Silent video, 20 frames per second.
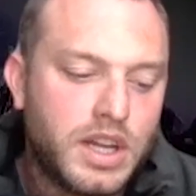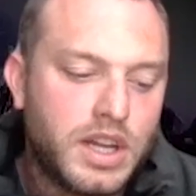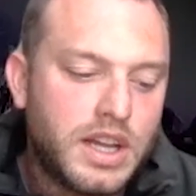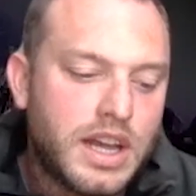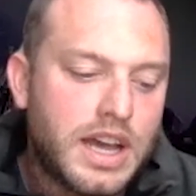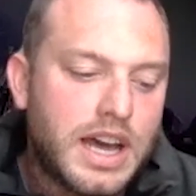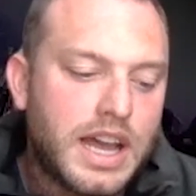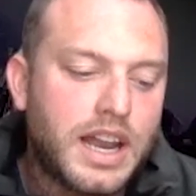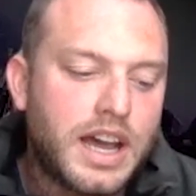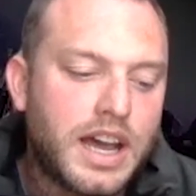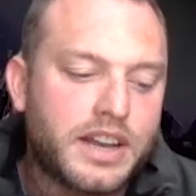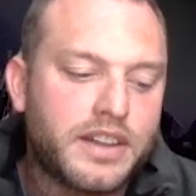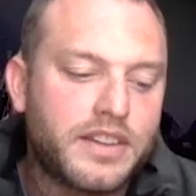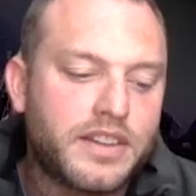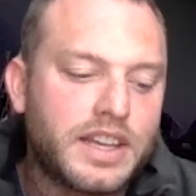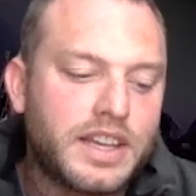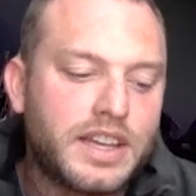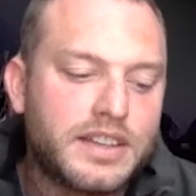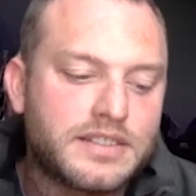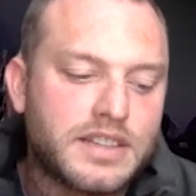A lot of the
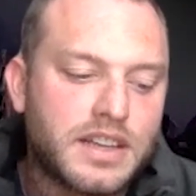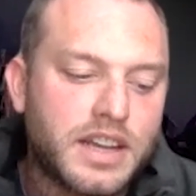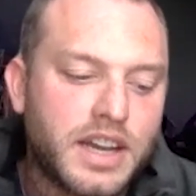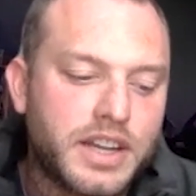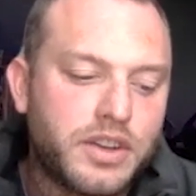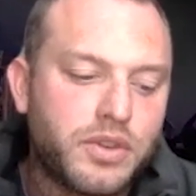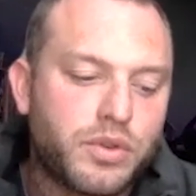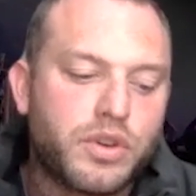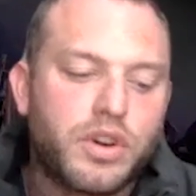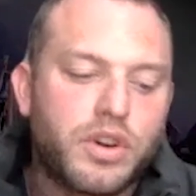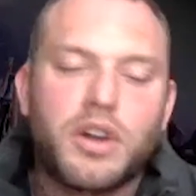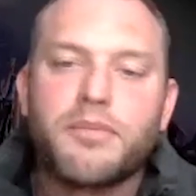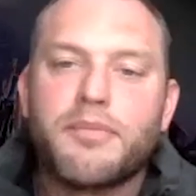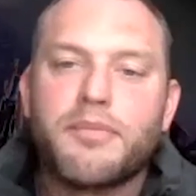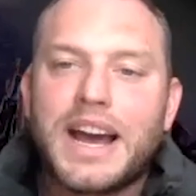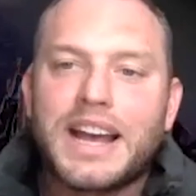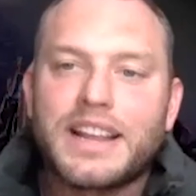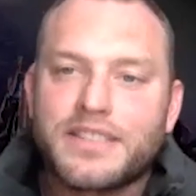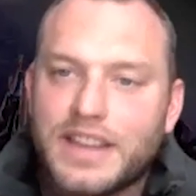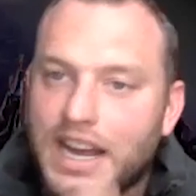gigs that I do are all
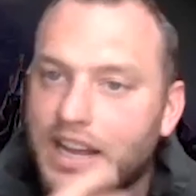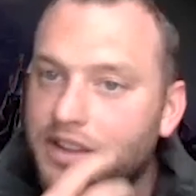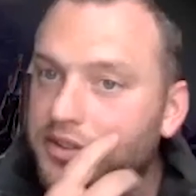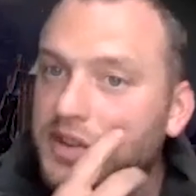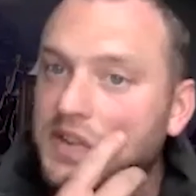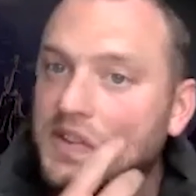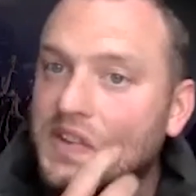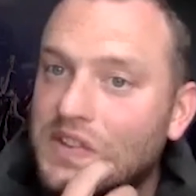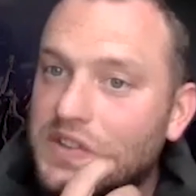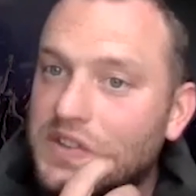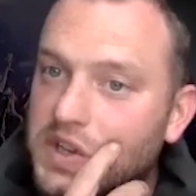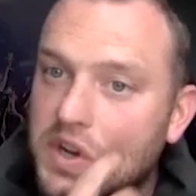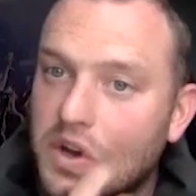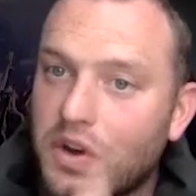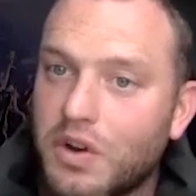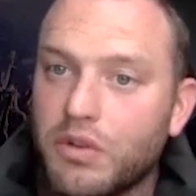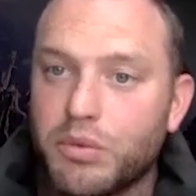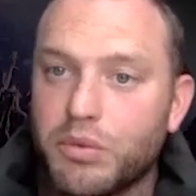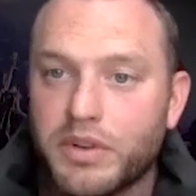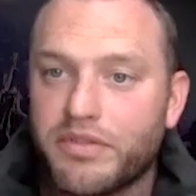mass gatherings, as you
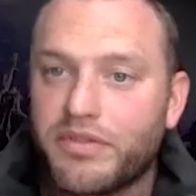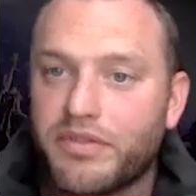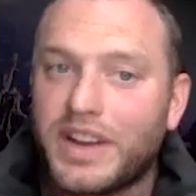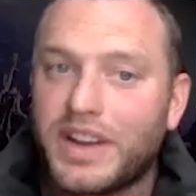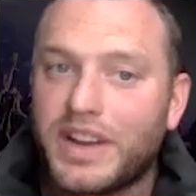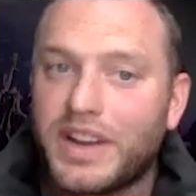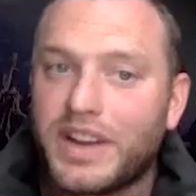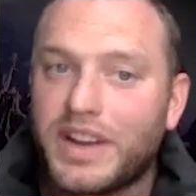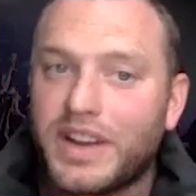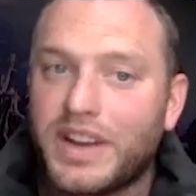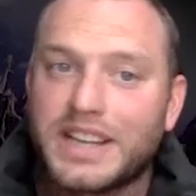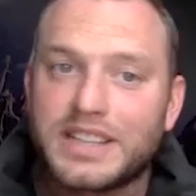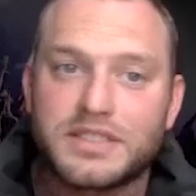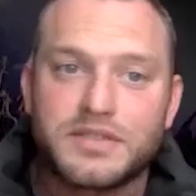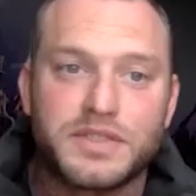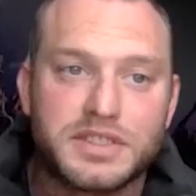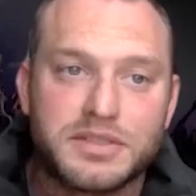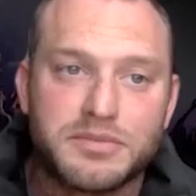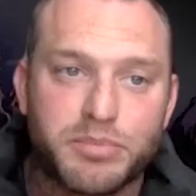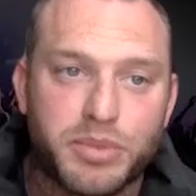know, with
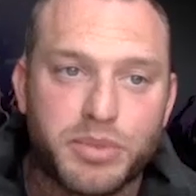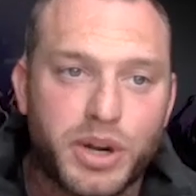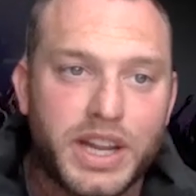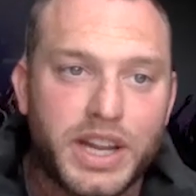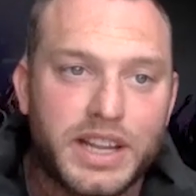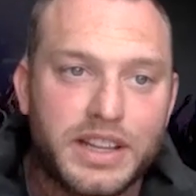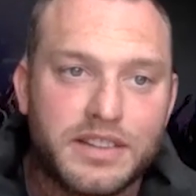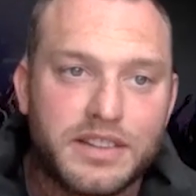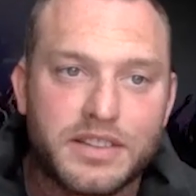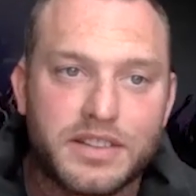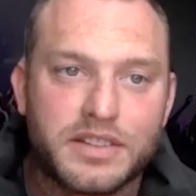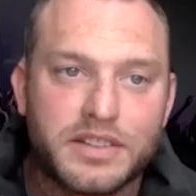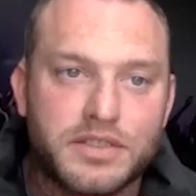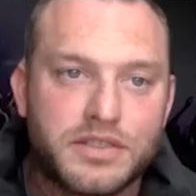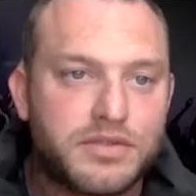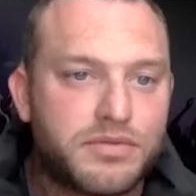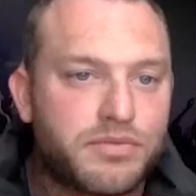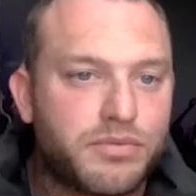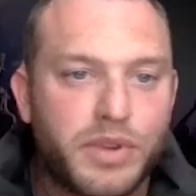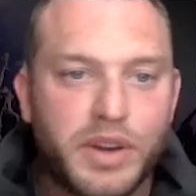festivals and parades and
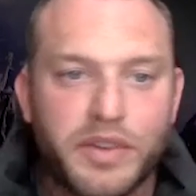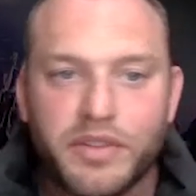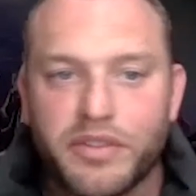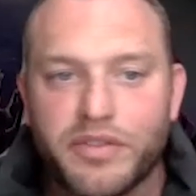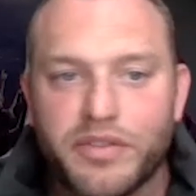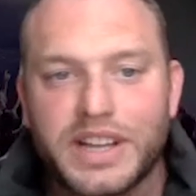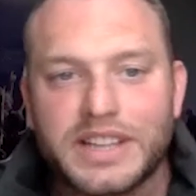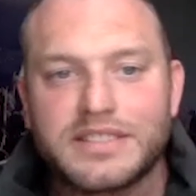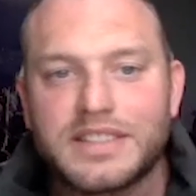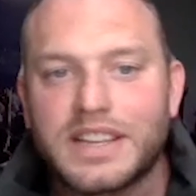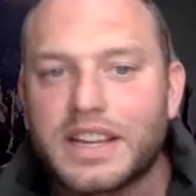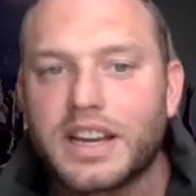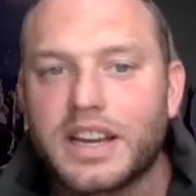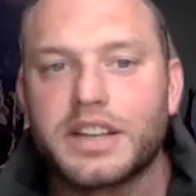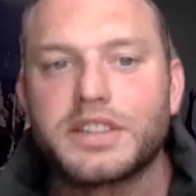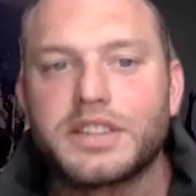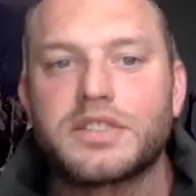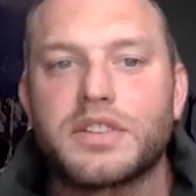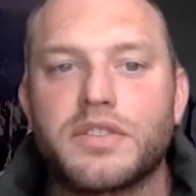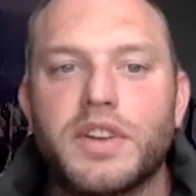Riverfest, that kind
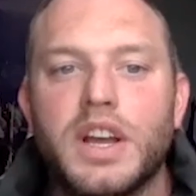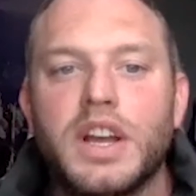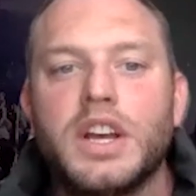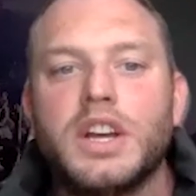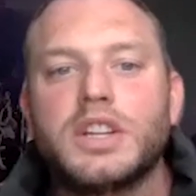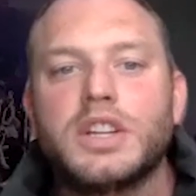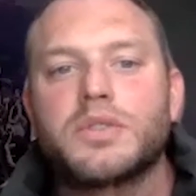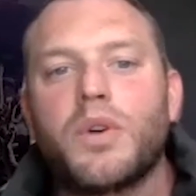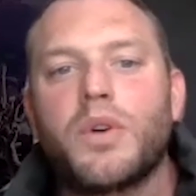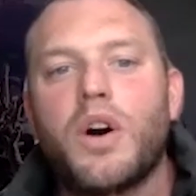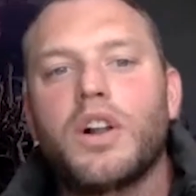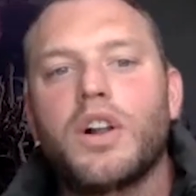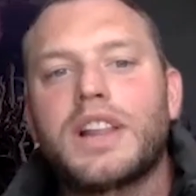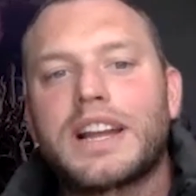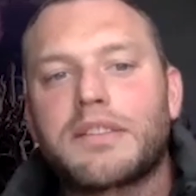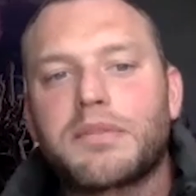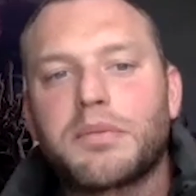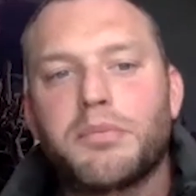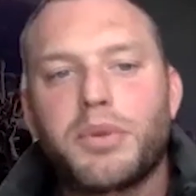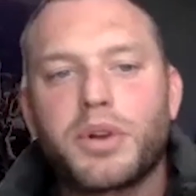of stuff. So all
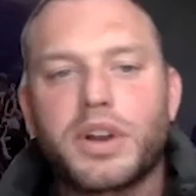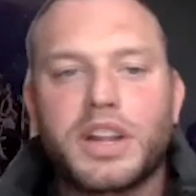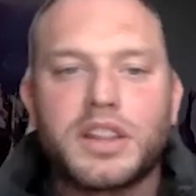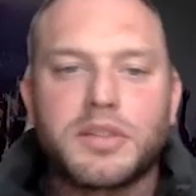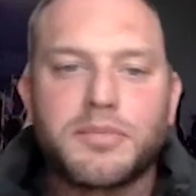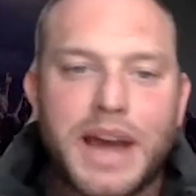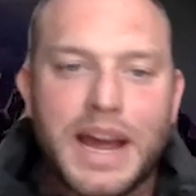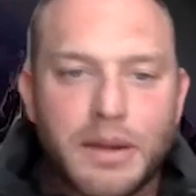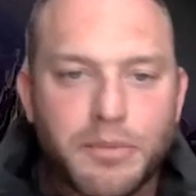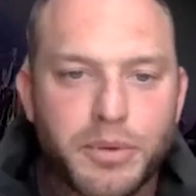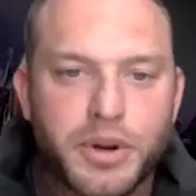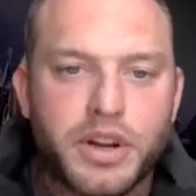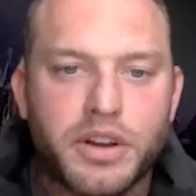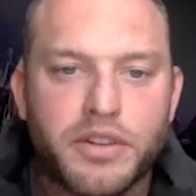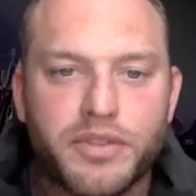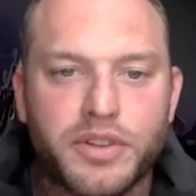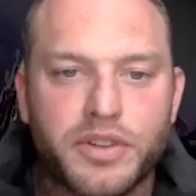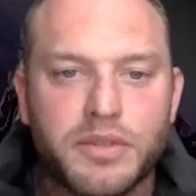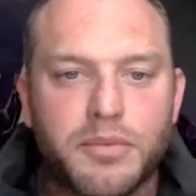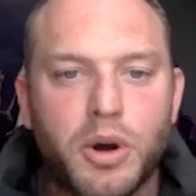that's been put on the back burner
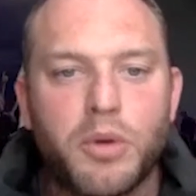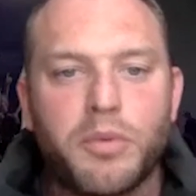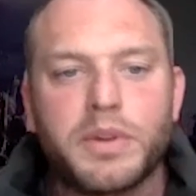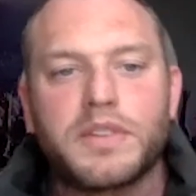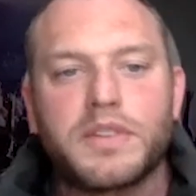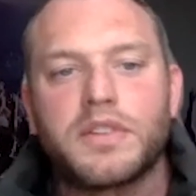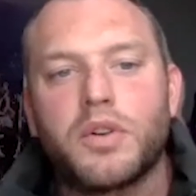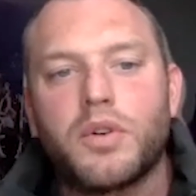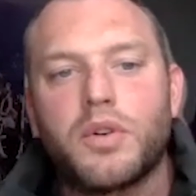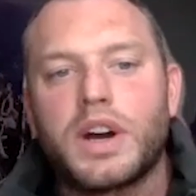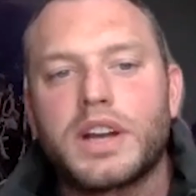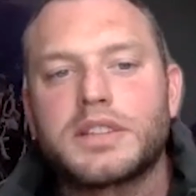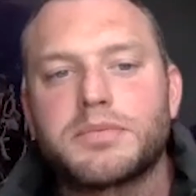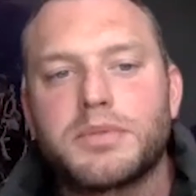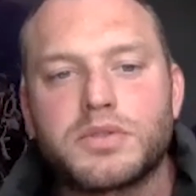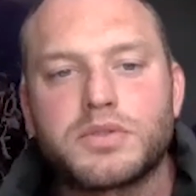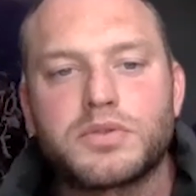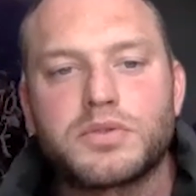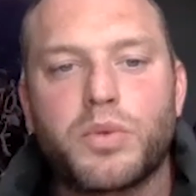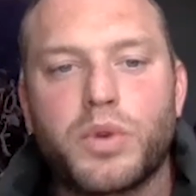for the moment. So I
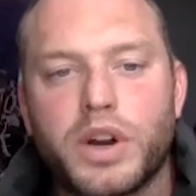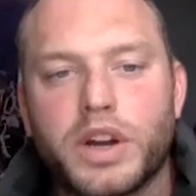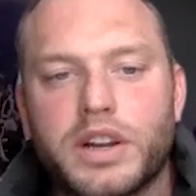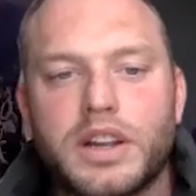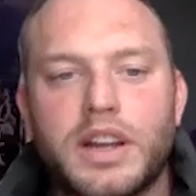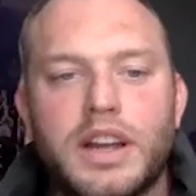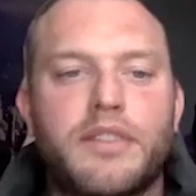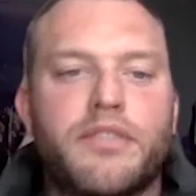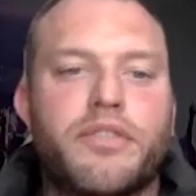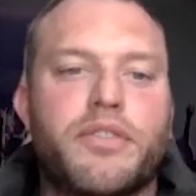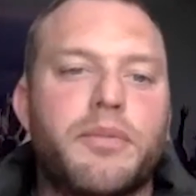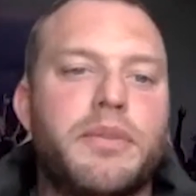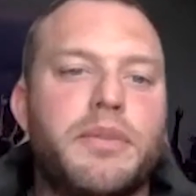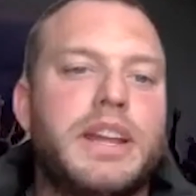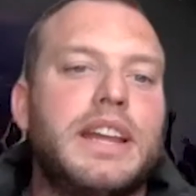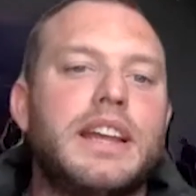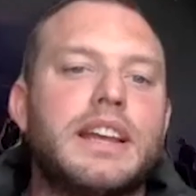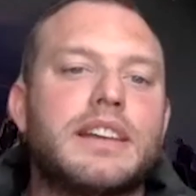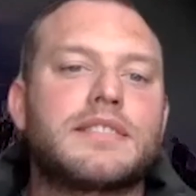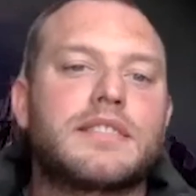suppose work for
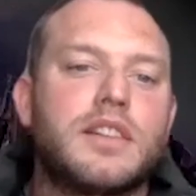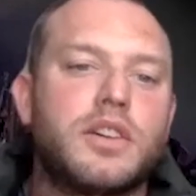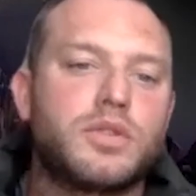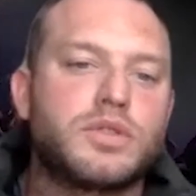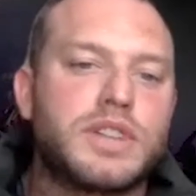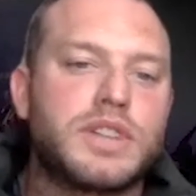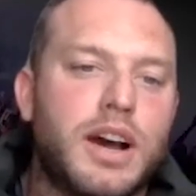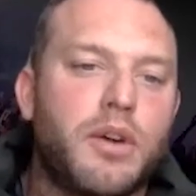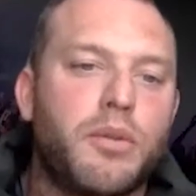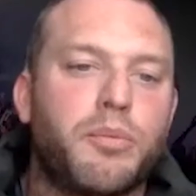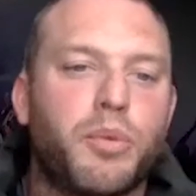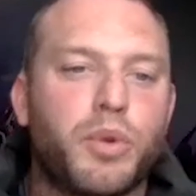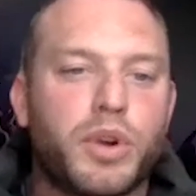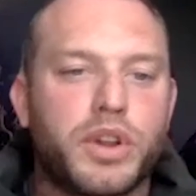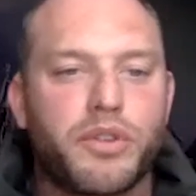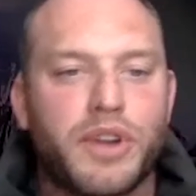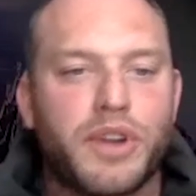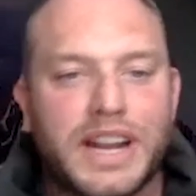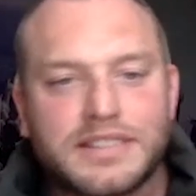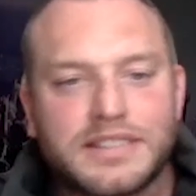me has slowed down, where the
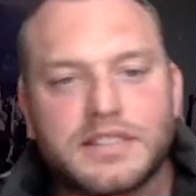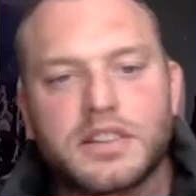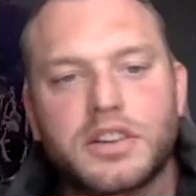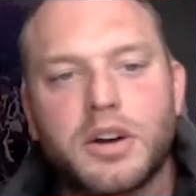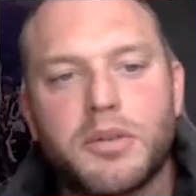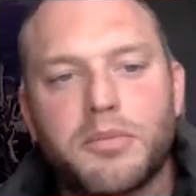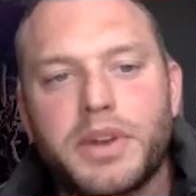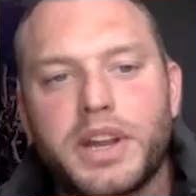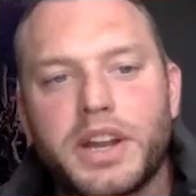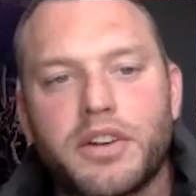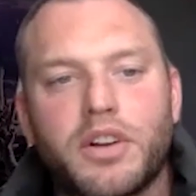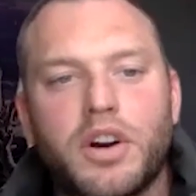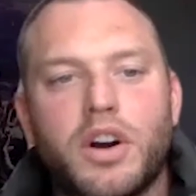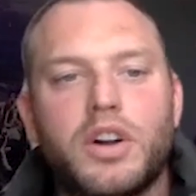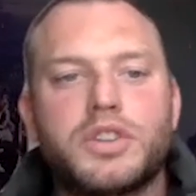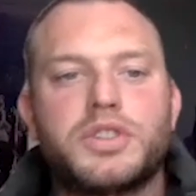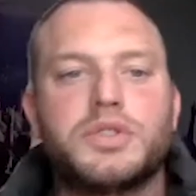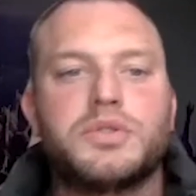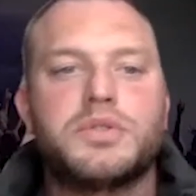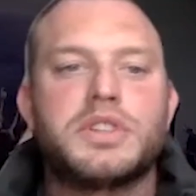rest of the company are all
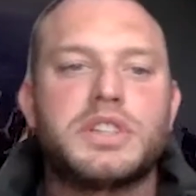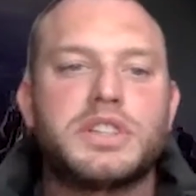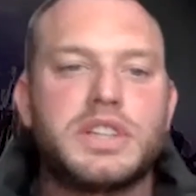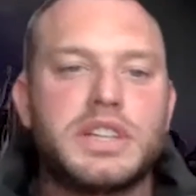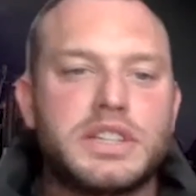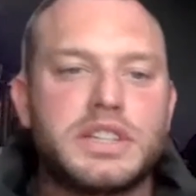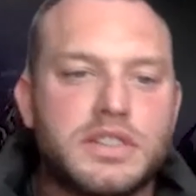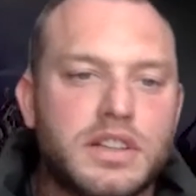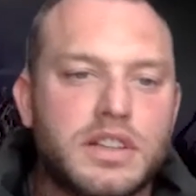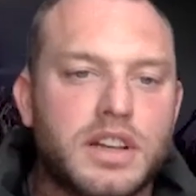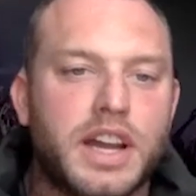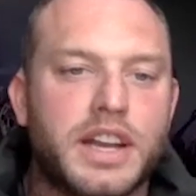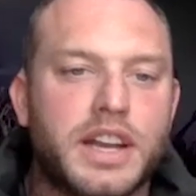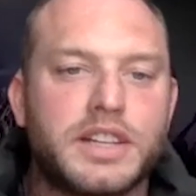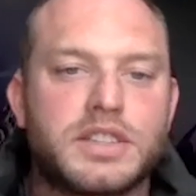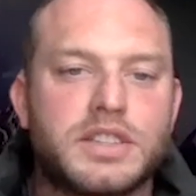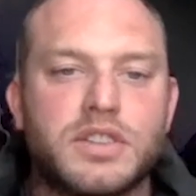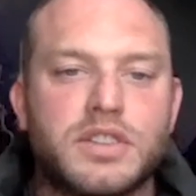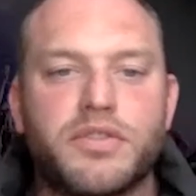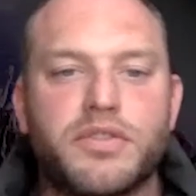doing the digital kind of
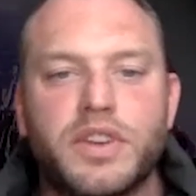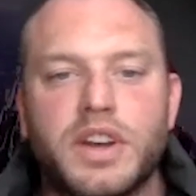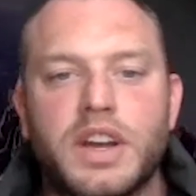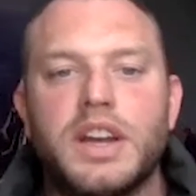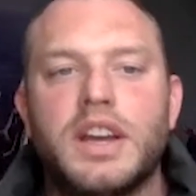stuff.